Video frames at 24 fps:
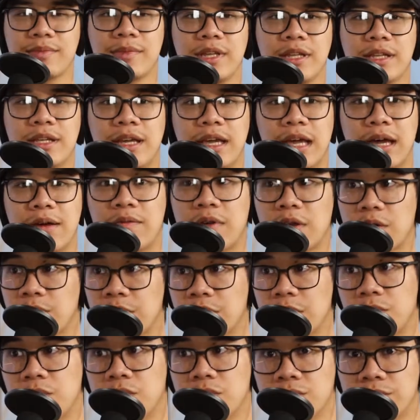Yeah,
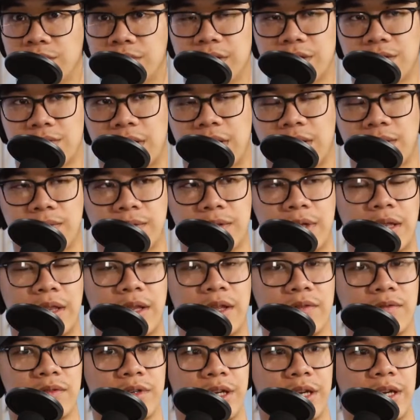very cool teacher. I
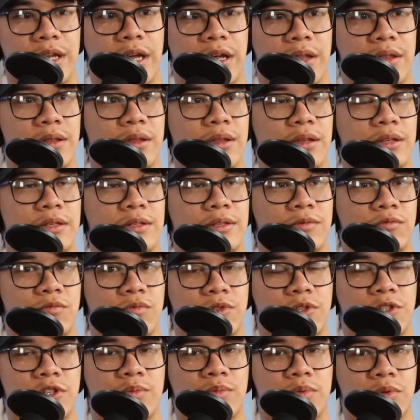love him to death. He's
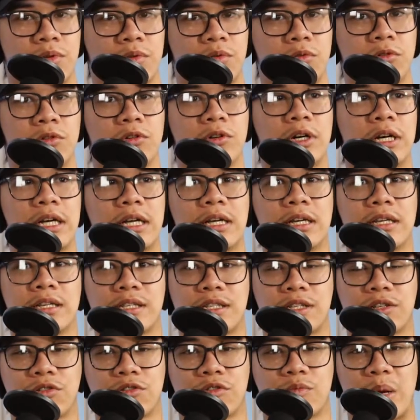super cool.
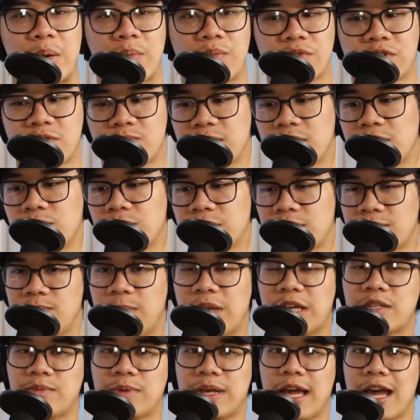Still remembers me, which
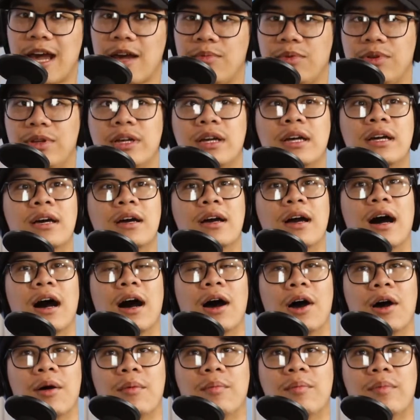makes me happy.
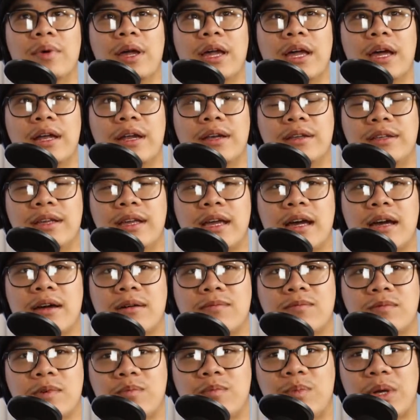And yeah,
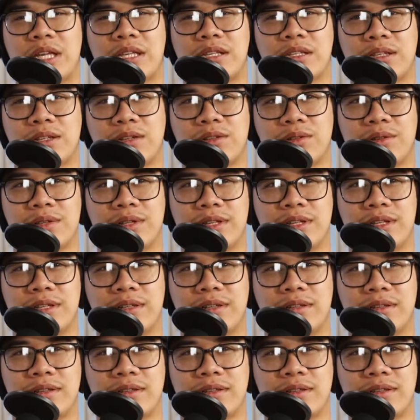basically,